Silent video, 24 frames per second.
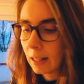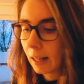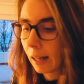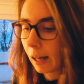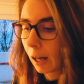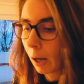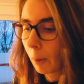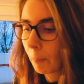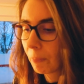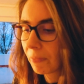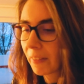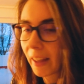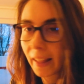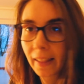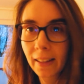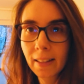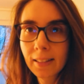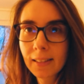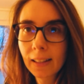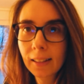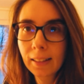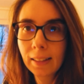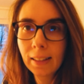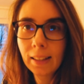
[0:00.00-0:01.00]
And
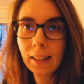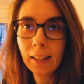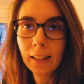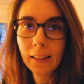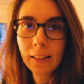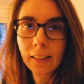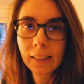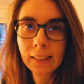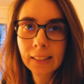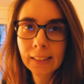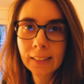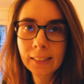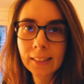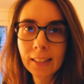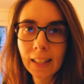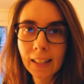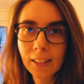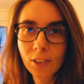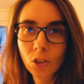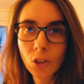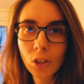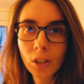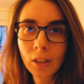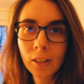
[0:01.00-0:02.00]
then suddenly the
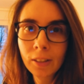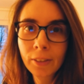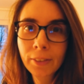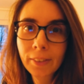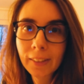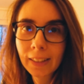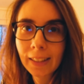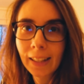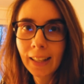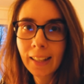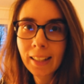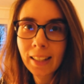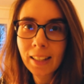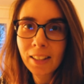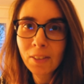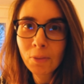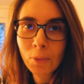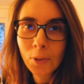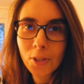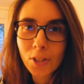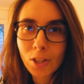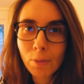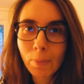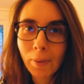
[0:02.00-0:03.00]
texture looked like it
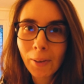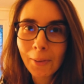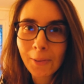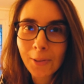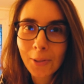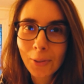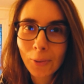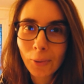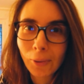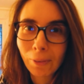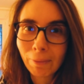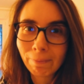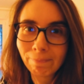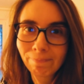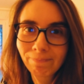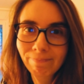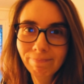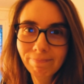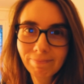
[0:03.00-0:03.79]
was supposed to.